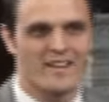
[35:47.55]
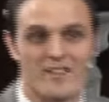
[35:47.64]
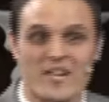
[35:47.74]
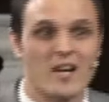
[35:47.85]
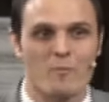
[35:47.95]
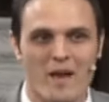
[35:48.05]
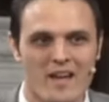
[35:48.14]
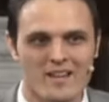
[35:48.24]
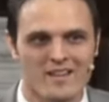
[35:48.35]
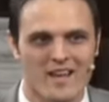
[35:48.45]
he's a
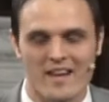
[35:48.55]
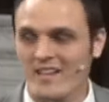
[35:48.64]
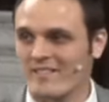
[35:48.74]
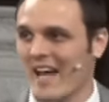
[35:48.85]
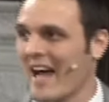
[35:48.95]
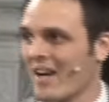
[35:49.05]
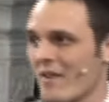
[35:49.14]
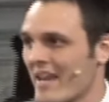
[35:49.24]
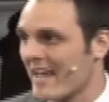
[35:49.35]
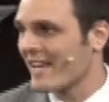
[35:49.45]
gentleman and he's not
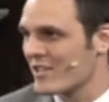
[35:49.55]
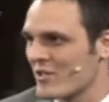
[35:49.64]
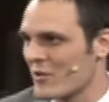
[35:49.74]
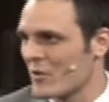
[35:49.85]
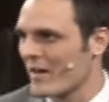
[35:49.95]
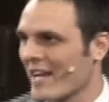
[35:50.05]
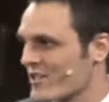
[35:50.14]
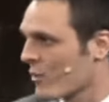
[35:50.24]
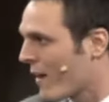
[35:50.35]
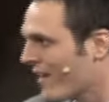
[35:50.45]
going to get you
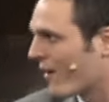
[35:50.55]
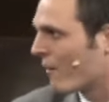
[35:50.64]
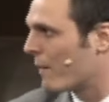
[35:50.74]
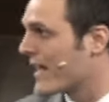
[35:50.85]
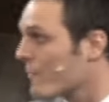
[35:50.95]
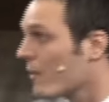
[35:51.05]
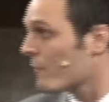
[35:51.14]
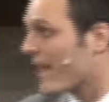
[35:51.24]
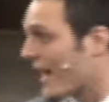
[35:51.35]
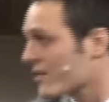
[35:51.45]
against your will, but he
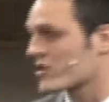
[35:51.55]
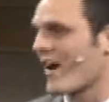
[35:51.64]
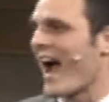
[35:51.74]
will be on your